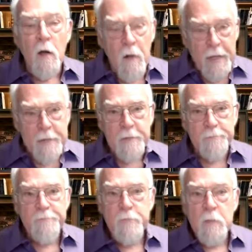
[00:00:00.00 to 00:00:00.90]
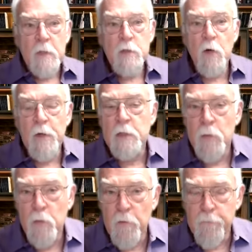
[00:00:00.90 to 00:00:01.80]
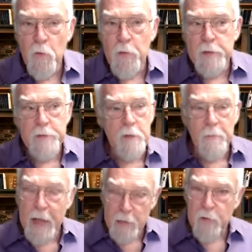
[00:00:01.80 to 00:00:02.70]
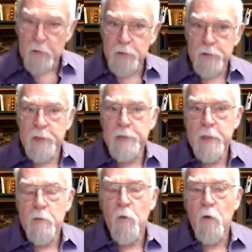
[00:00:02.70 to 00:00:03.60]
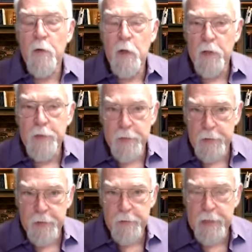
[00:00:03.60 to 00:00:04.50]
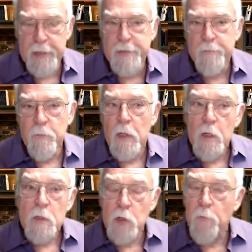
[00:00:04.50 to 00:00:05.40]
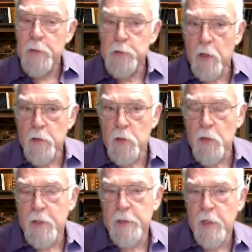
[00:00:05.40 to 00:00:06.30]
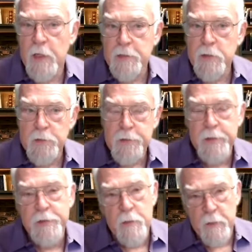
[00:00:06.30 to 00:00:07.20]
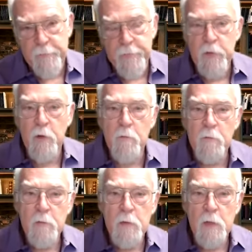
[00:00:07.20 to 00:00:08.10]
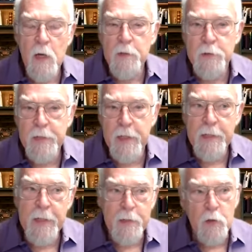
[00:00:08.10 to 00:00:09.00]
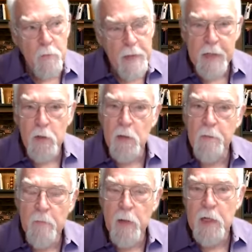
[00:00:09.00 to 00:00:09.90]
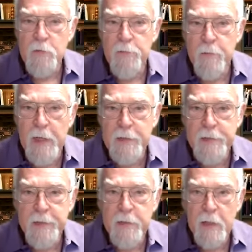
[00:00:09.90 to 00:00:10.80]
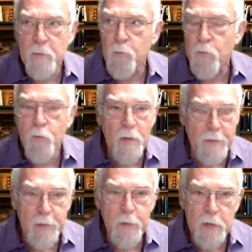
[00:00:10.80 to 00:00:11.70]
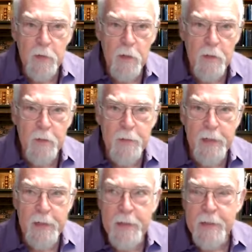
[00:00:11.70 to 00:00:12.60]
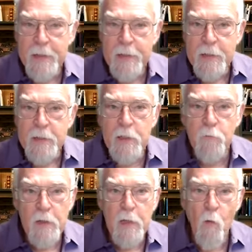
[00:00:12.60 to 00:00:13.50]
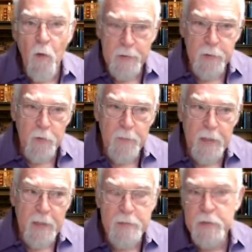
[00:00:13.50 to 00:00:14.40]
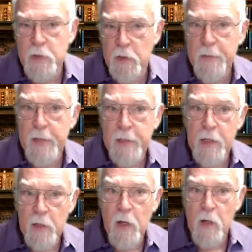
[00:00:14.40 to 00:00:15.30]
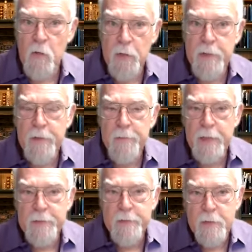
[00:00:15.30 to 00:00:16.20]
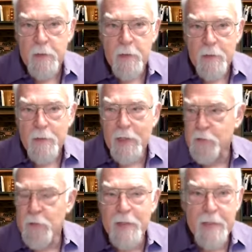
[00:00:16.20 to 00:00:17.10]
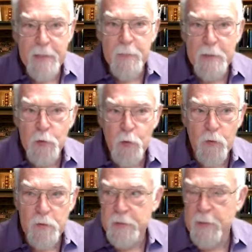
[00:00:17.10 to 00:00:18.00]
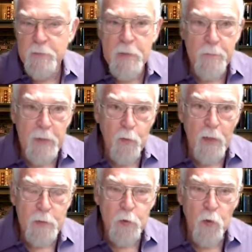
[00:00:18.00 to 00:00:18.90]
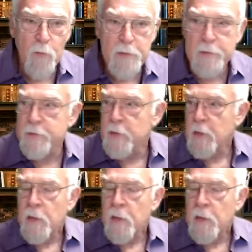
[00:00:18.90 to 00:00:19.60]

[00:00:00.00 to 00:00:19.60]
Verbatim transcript: All right. So as we move forward, the background's changing. What are we going to do, right? So if we start to look at the logical system, if you don't understand that, go back and look at my blogs from last year and I'll probably do a talk on that. I didn't really want to because it's going to be kind of long winded, but I try to keep these short. Seems that people like short ones.